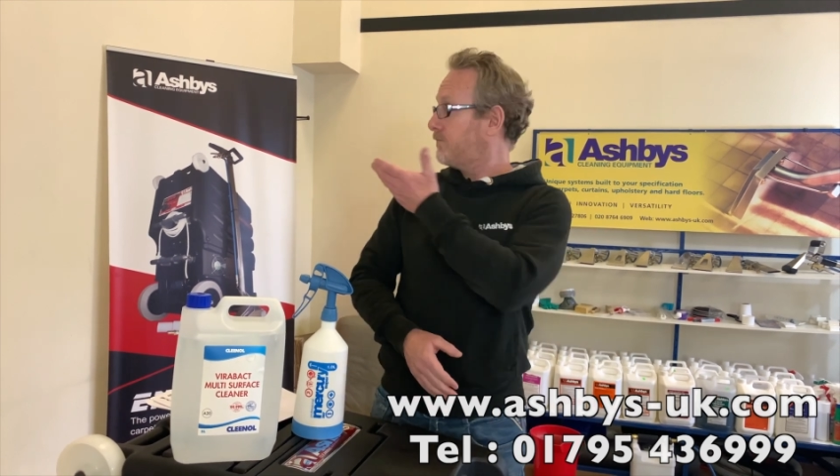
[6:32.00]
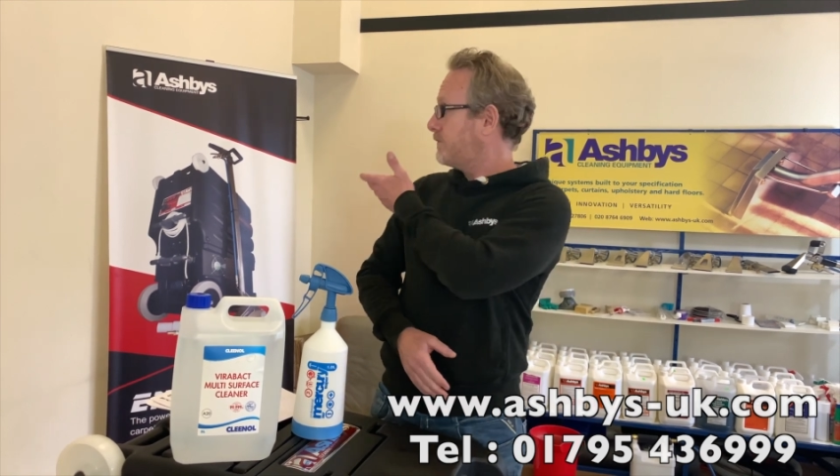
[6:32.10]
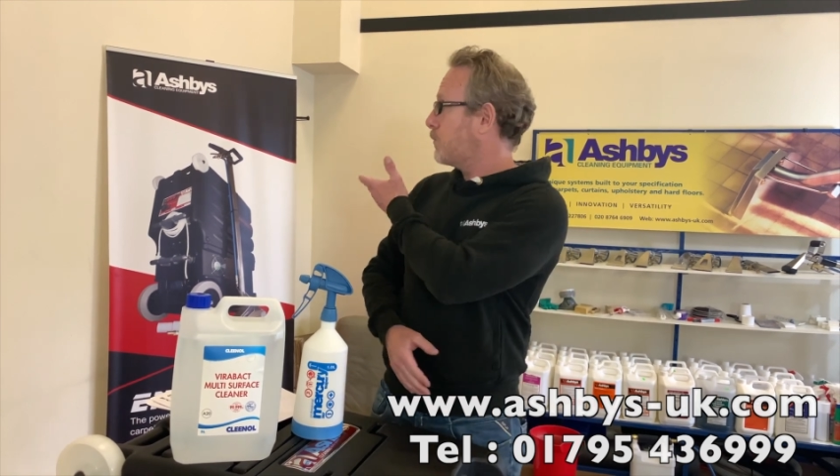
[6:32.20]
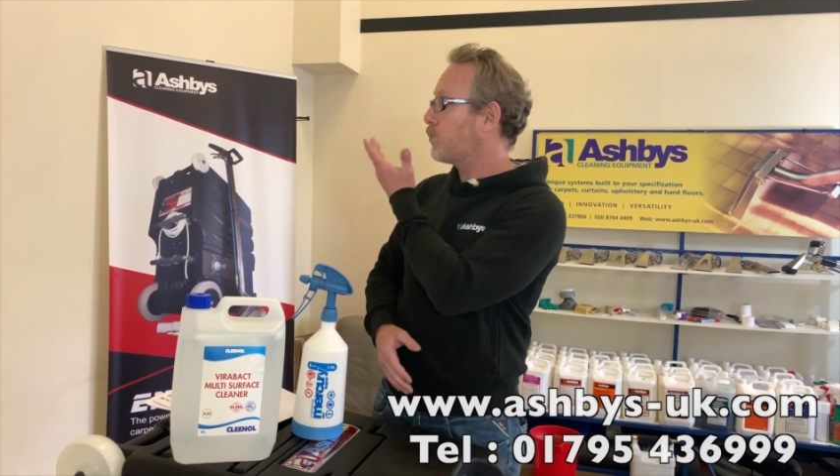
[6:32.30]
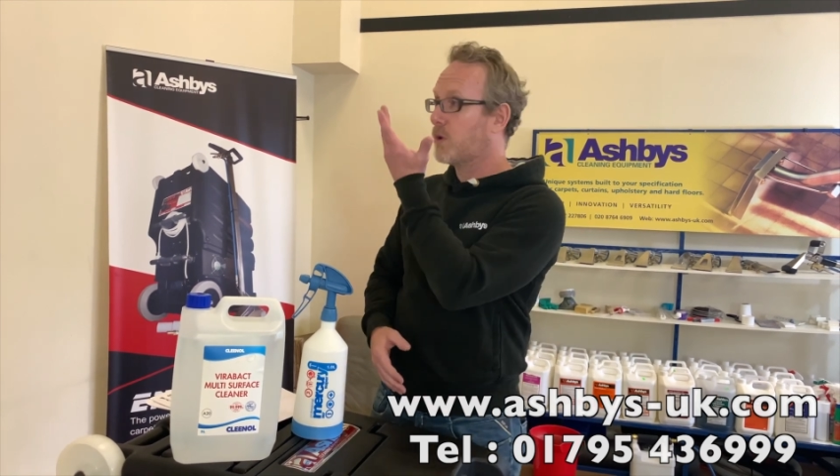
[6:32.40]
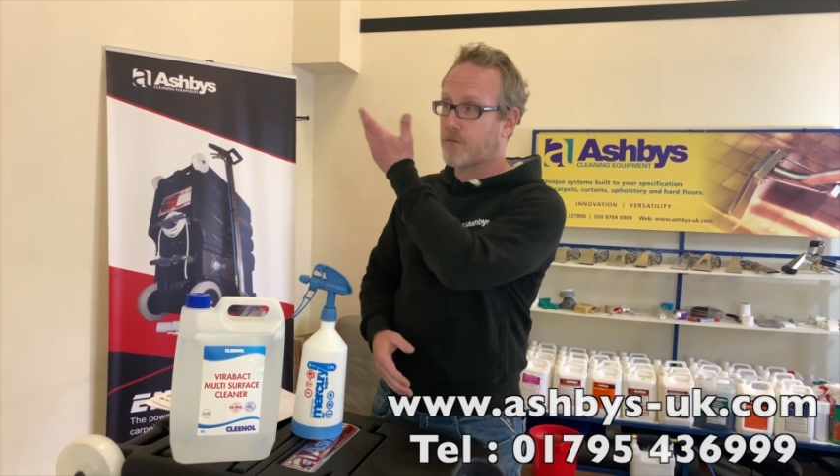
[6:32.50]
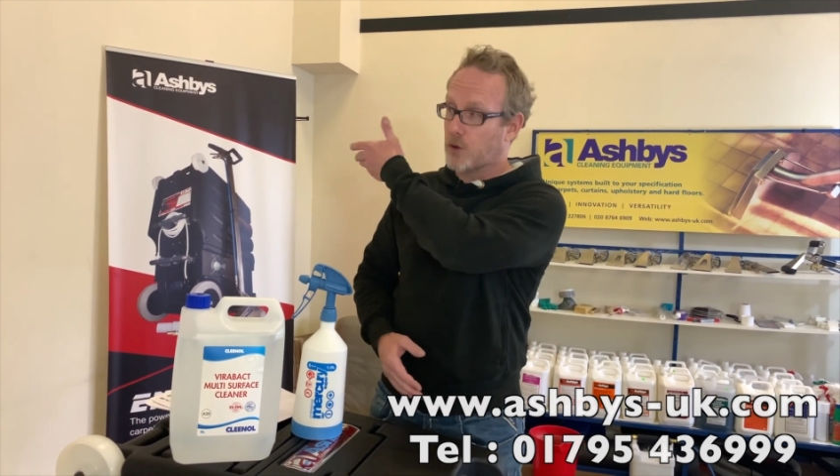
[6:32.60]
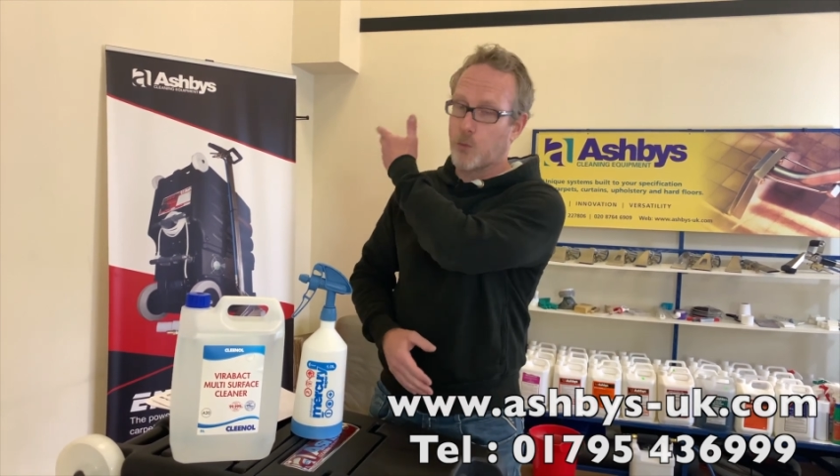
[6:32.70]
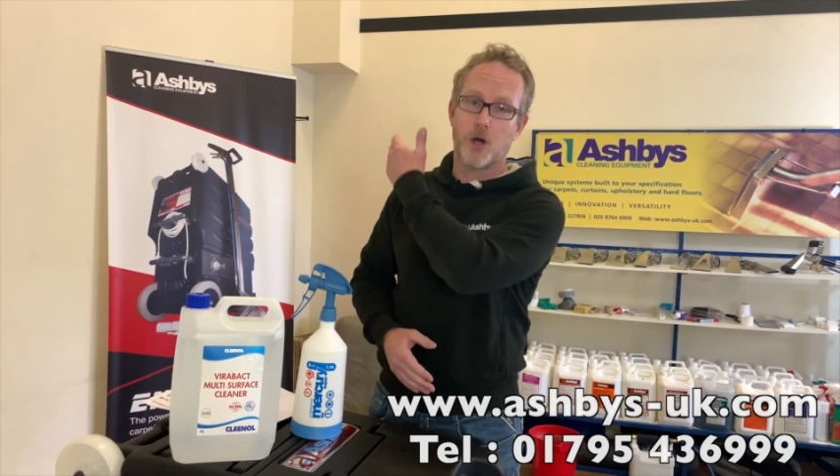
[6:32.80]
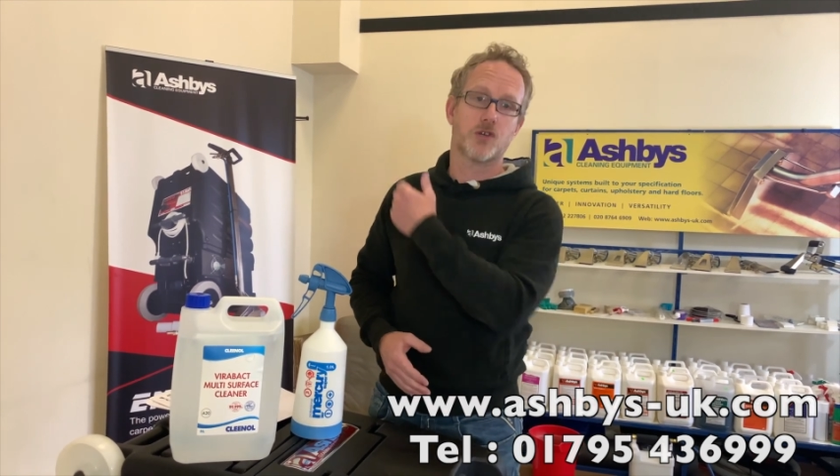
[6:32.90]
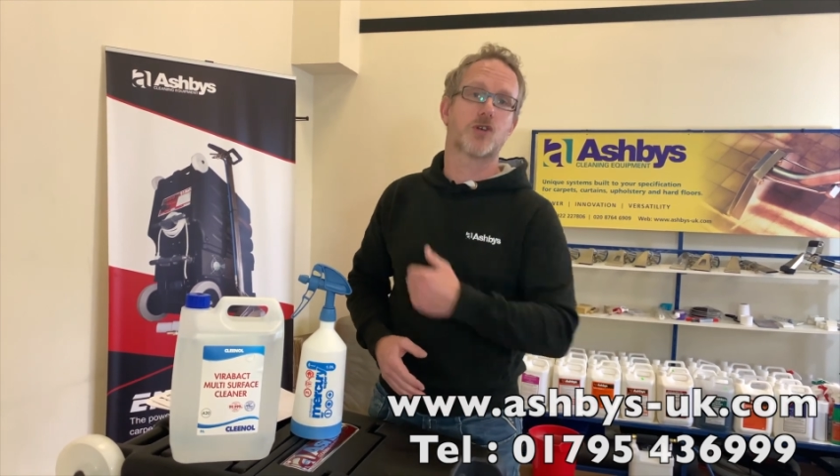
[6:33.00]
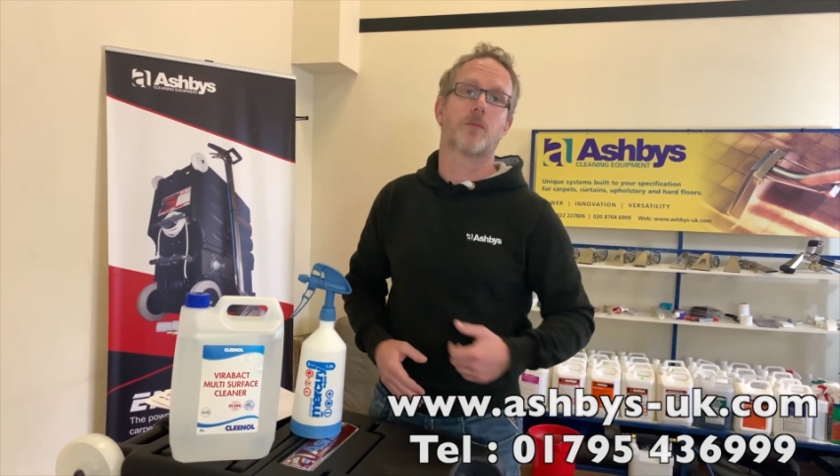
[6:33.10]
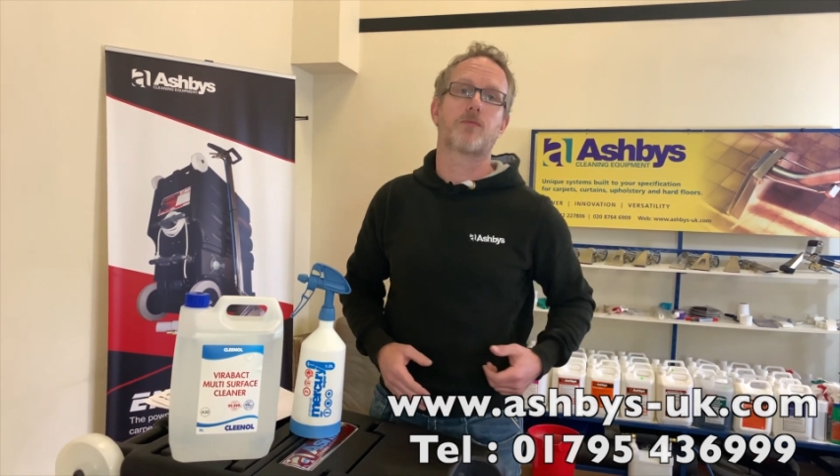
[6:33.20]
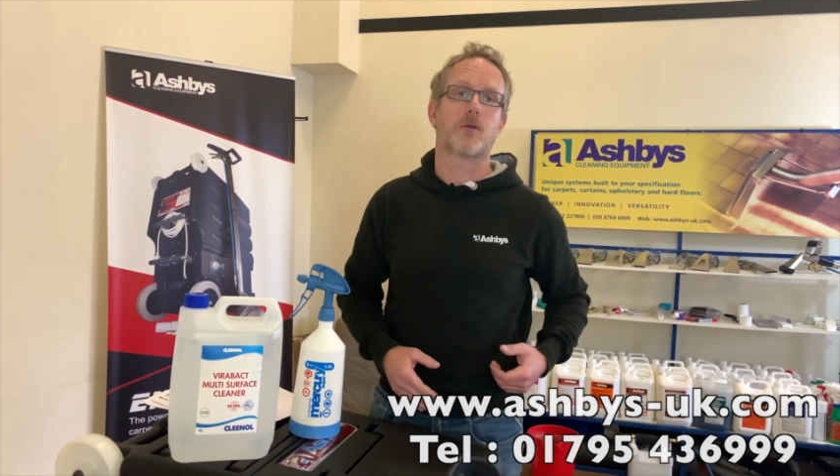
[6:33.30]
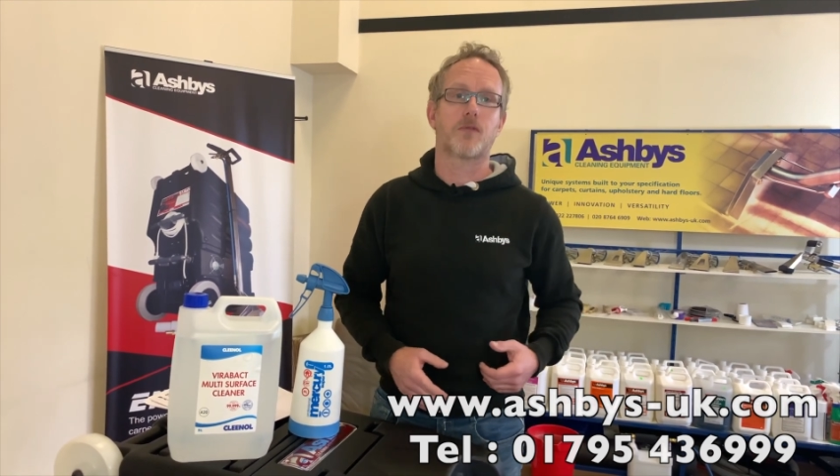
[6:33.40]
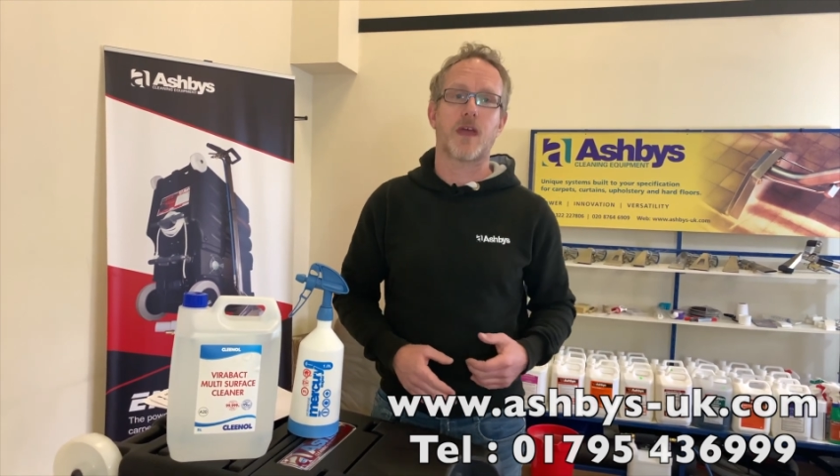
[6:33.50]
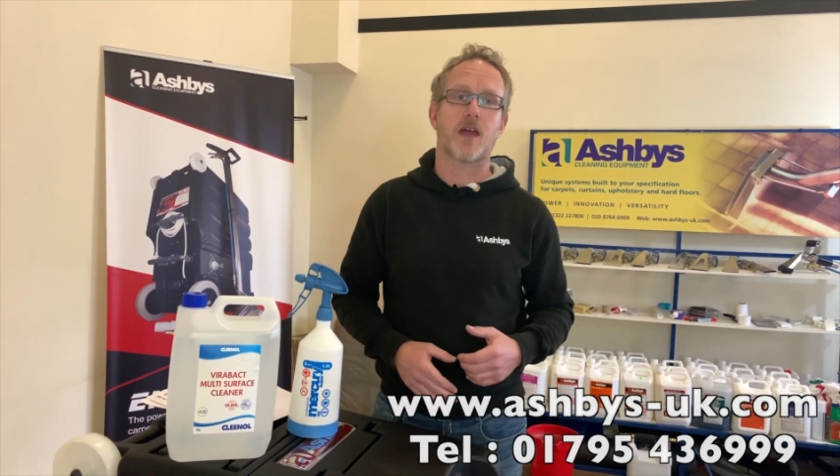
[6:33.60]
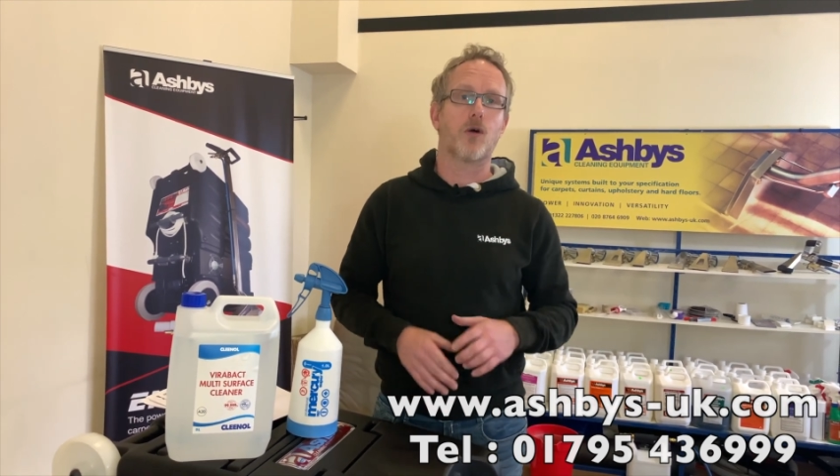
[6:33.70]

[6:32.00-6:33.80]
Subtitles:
we've got a workshop through there.